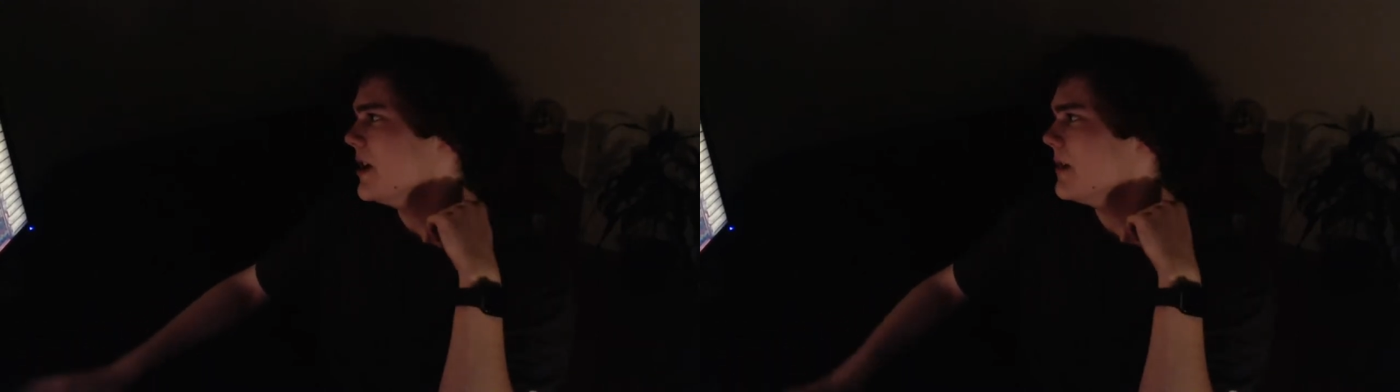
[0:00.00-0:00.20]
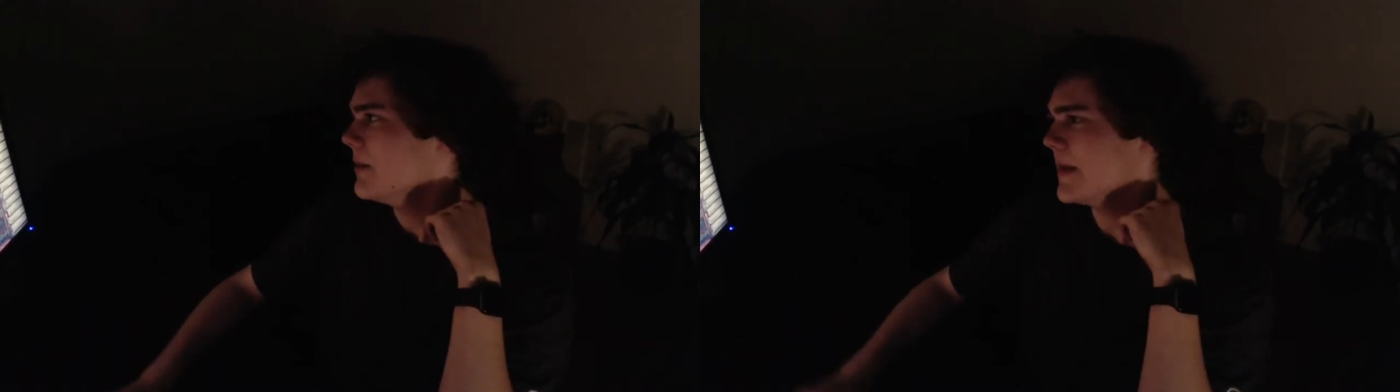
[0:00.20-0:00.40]

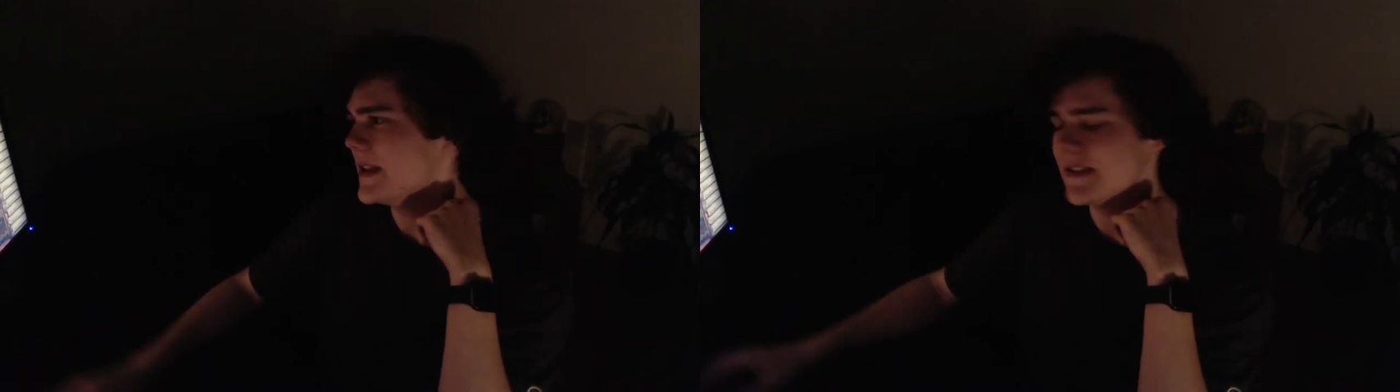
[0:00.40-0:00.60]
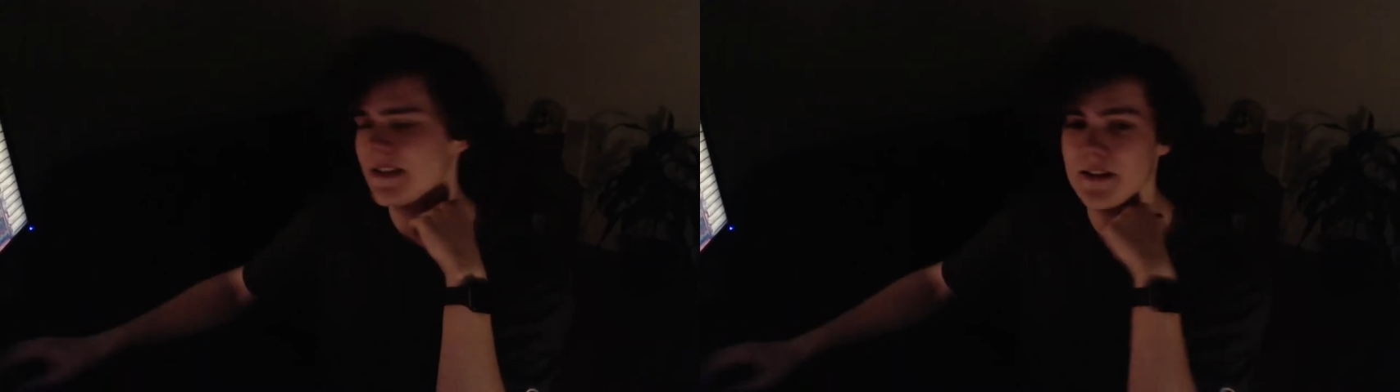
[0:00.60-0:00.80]
but
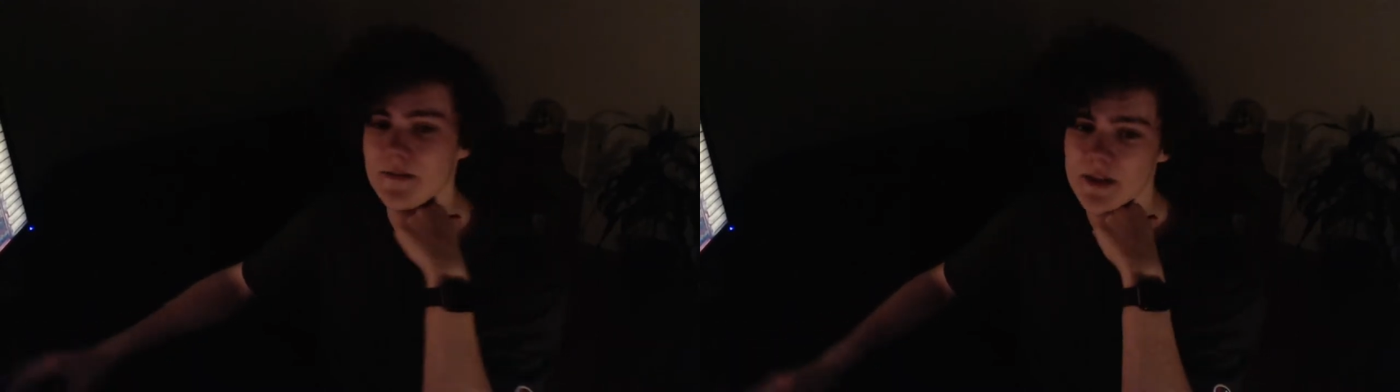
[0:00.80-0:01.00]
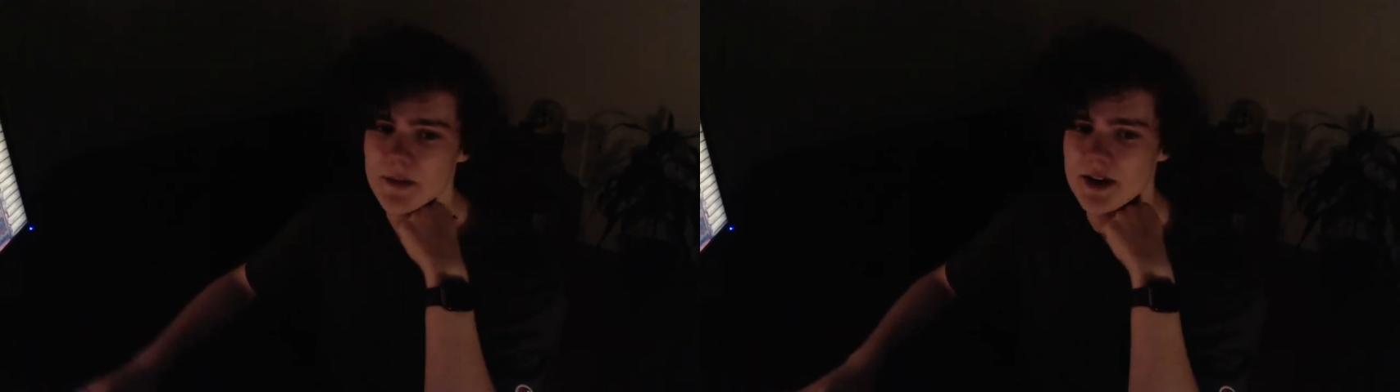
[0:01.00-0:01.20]
basically in
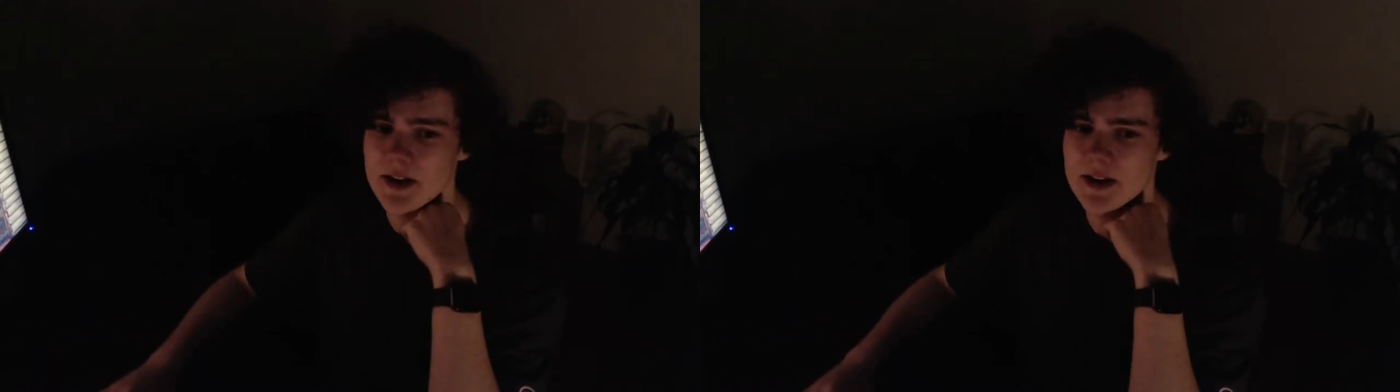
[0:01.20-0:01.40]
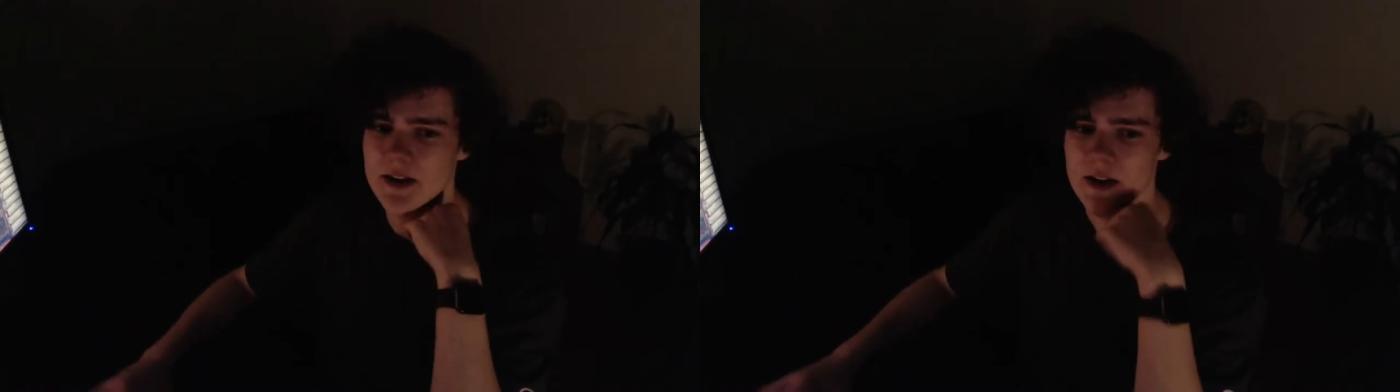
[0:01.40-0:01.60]
fifth
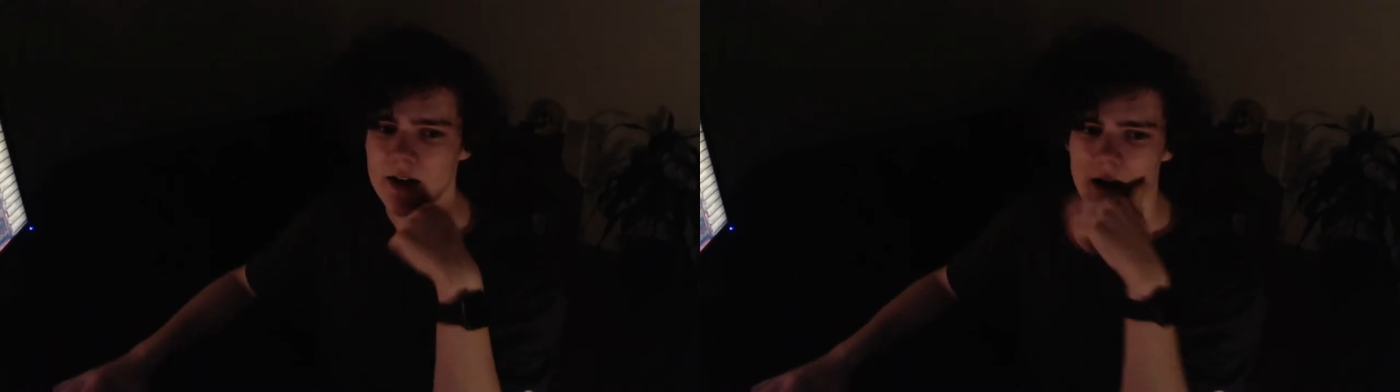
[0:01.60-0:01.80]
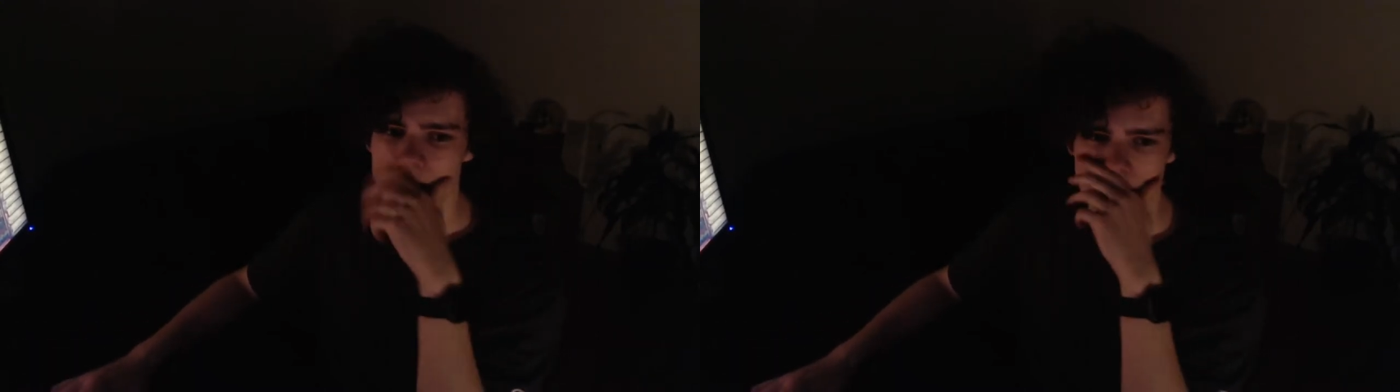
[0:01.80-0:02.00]
period
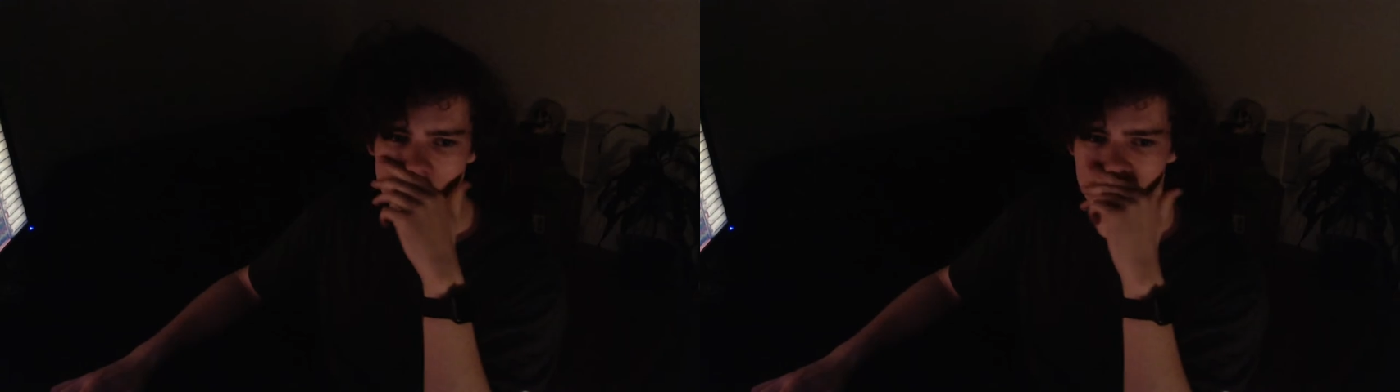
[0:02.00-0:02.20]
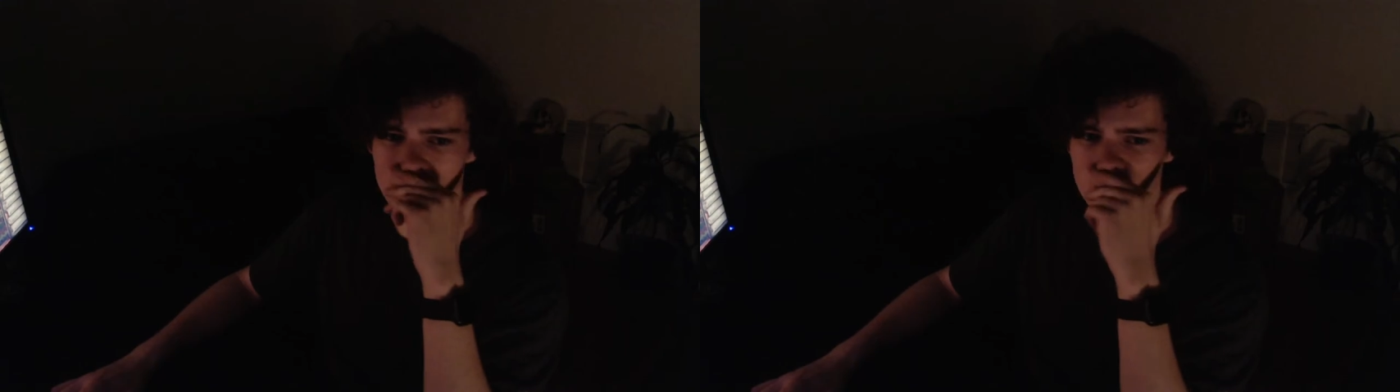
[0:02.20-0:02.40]

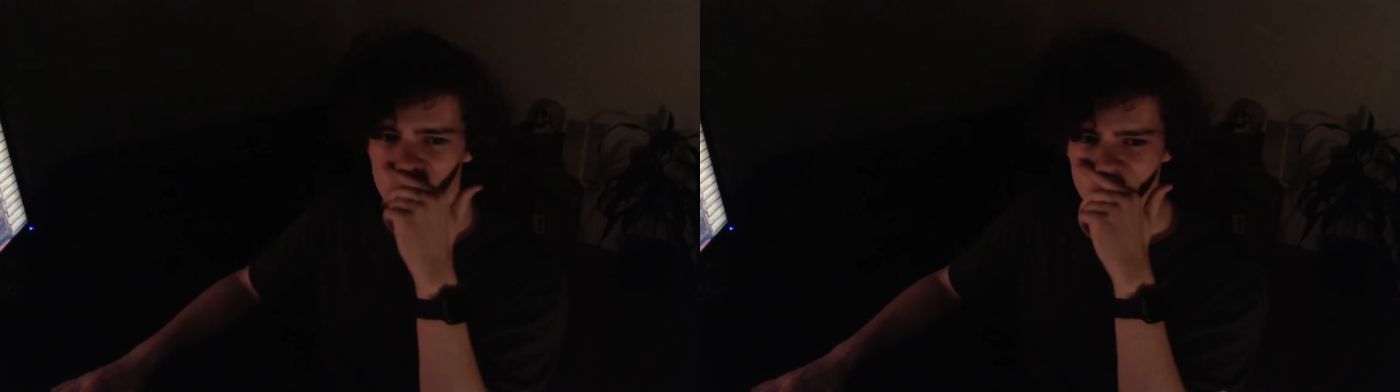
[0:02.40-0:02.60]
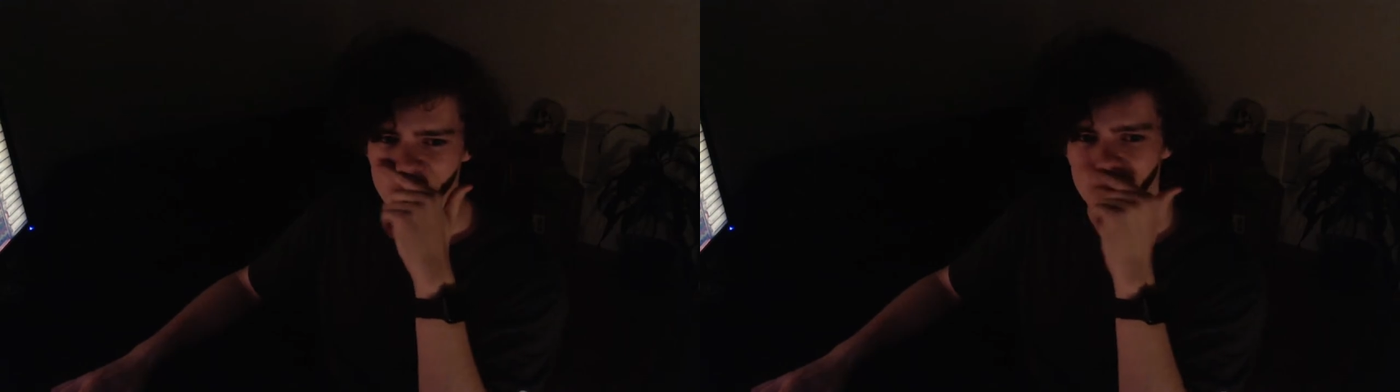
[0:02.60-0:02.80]
um,
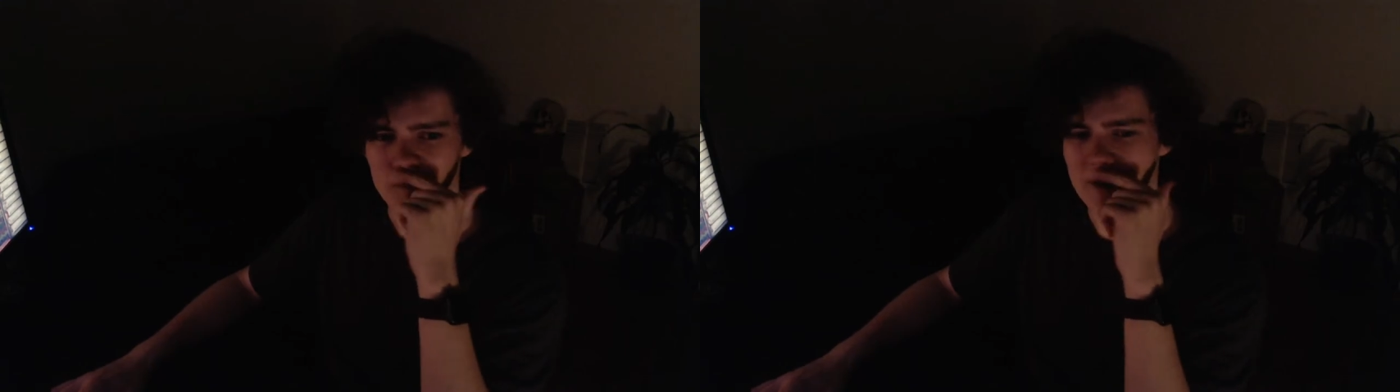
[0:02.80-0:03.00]
me and my